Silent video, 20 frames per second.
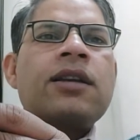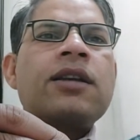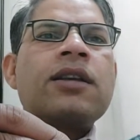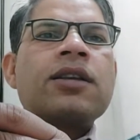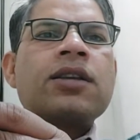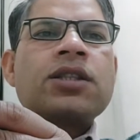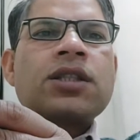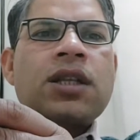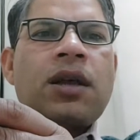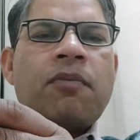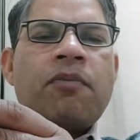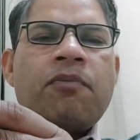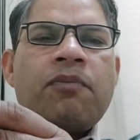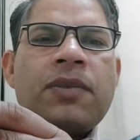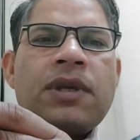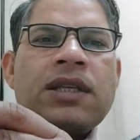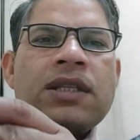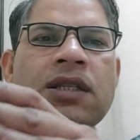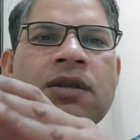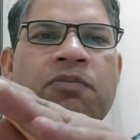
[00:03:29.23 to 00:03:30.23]
Sub
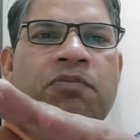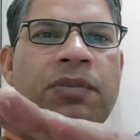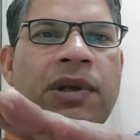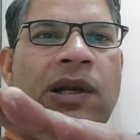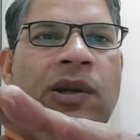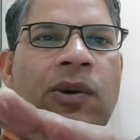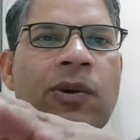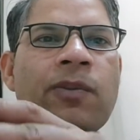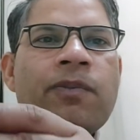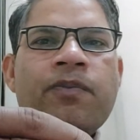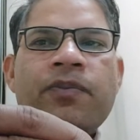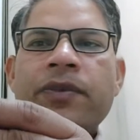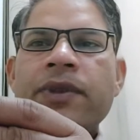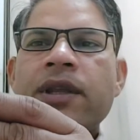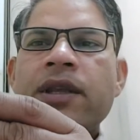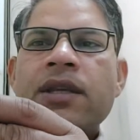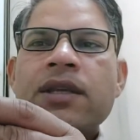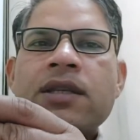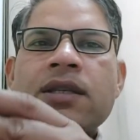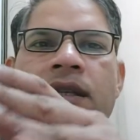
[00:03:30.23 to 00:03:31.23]
means below.
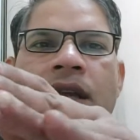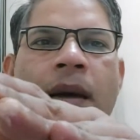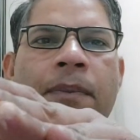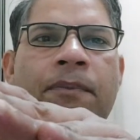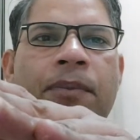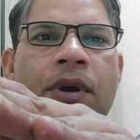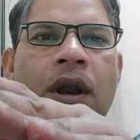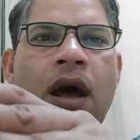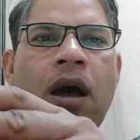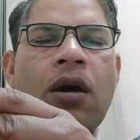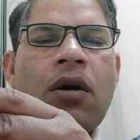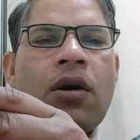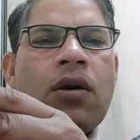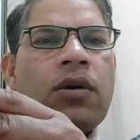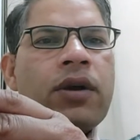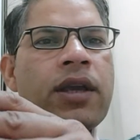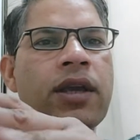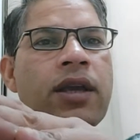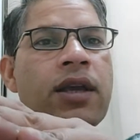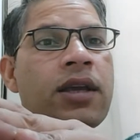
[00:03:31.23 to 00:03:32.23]
Scapula.
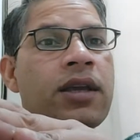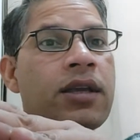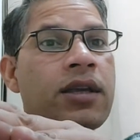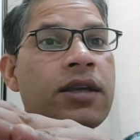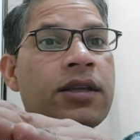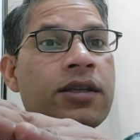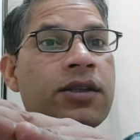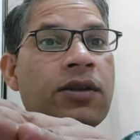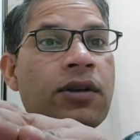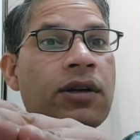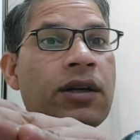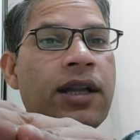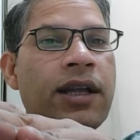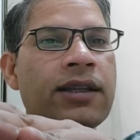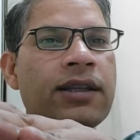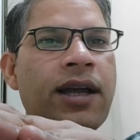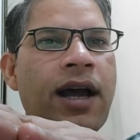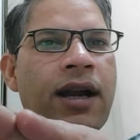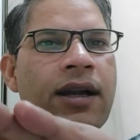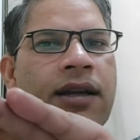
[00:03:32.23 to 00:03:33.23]
Okay, it's not
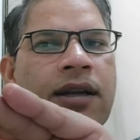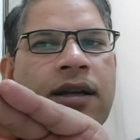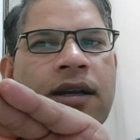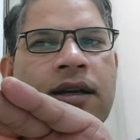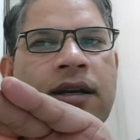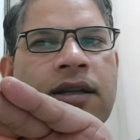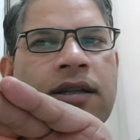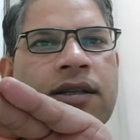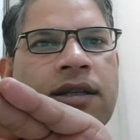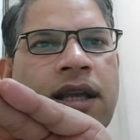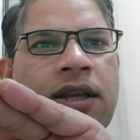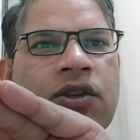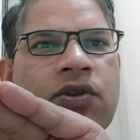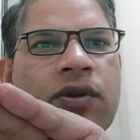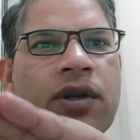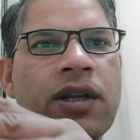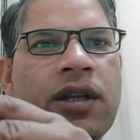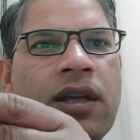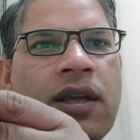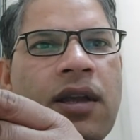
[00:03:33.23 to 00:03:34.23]
like that. It is
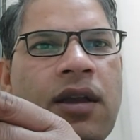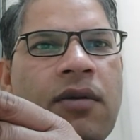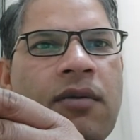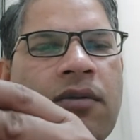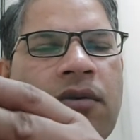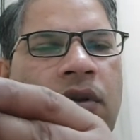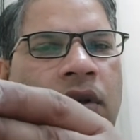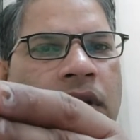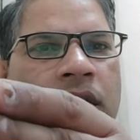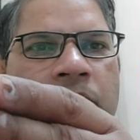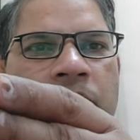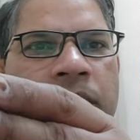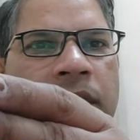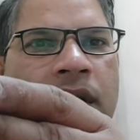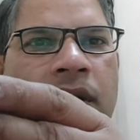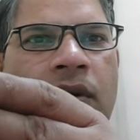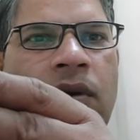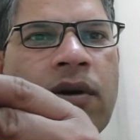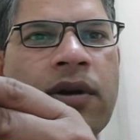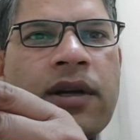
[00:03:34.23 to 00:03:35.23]
actually not
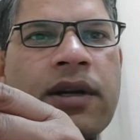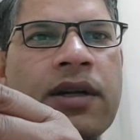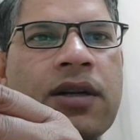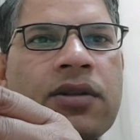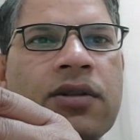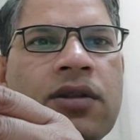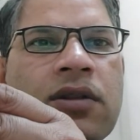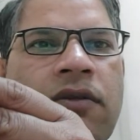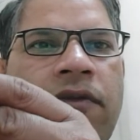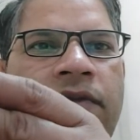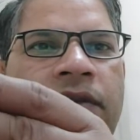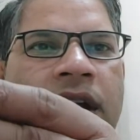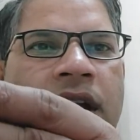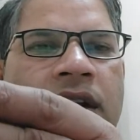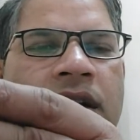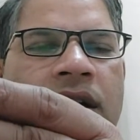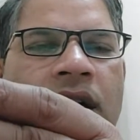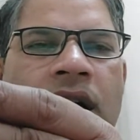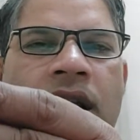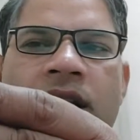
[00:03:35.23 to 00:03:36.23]
below. It is on the
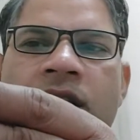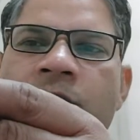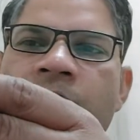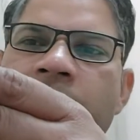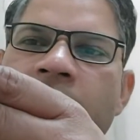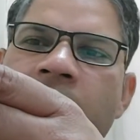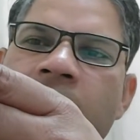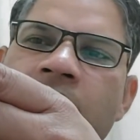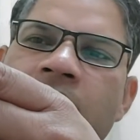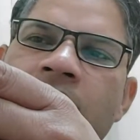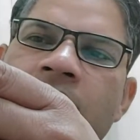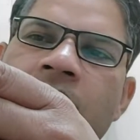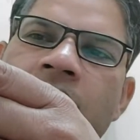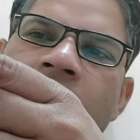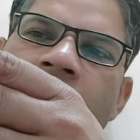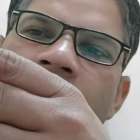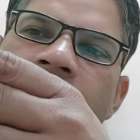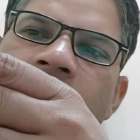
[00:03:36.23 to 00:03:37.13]
ventral aspect. It